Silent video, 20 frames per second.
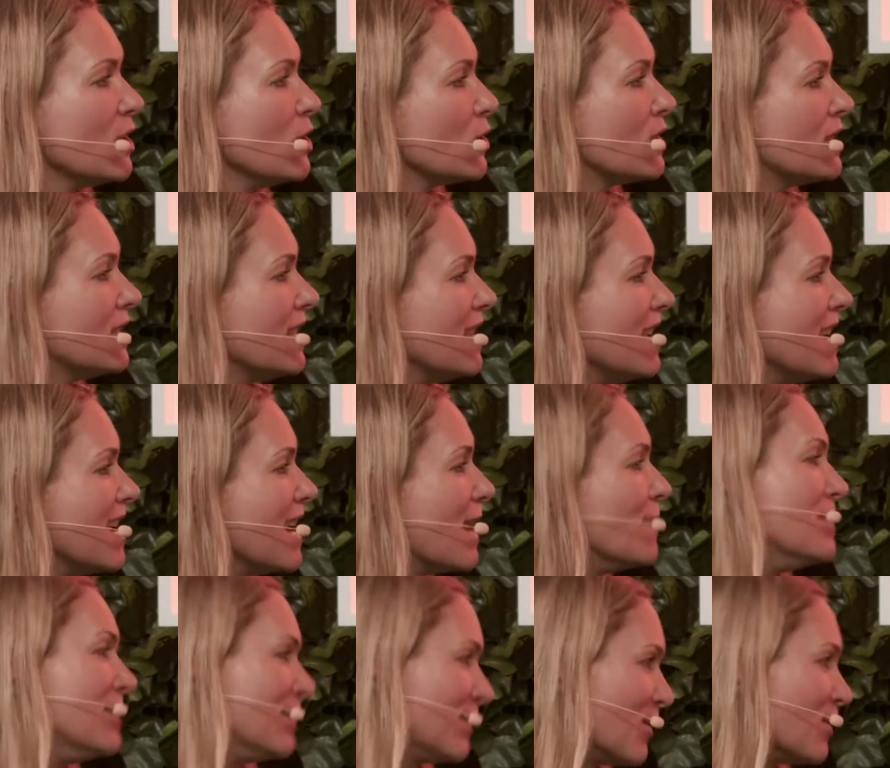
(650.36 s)
you're seeing? I
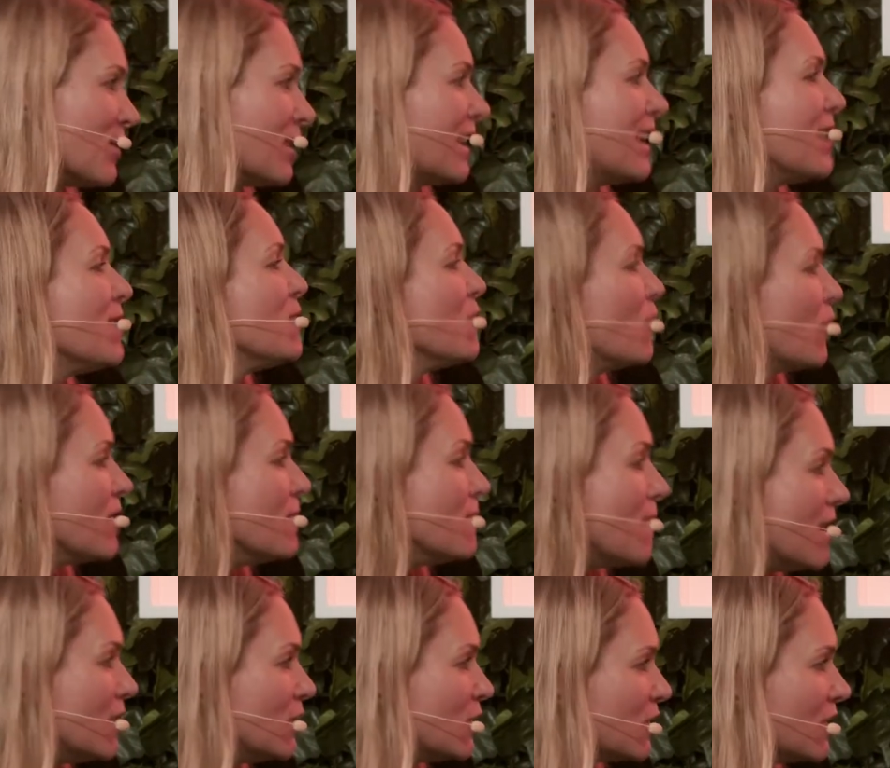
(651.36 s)
mean, so Keith, you already
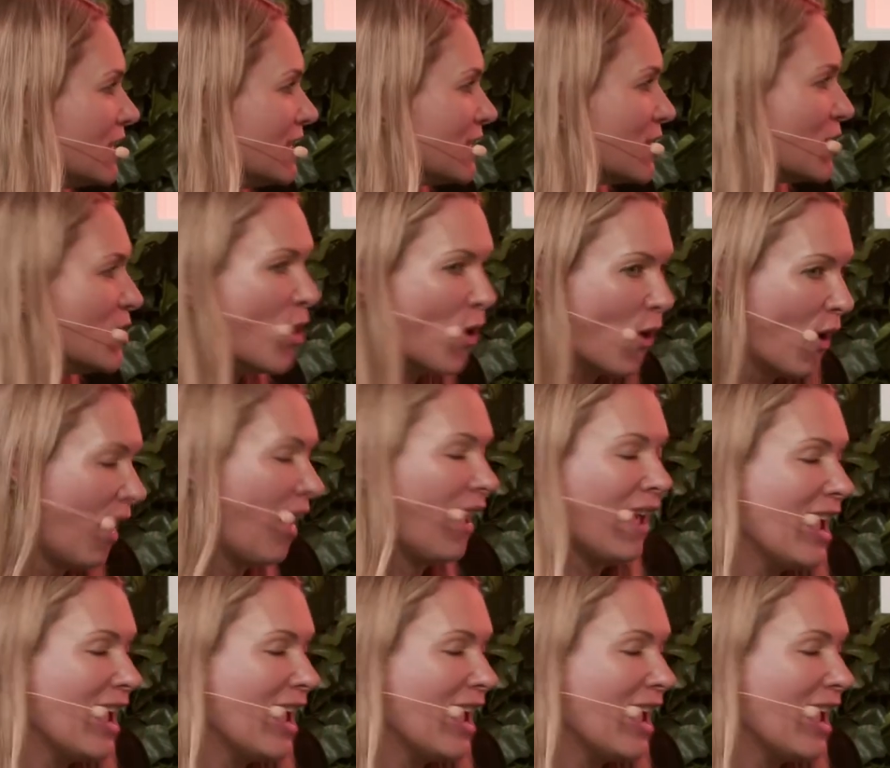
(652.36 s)
mentioned, it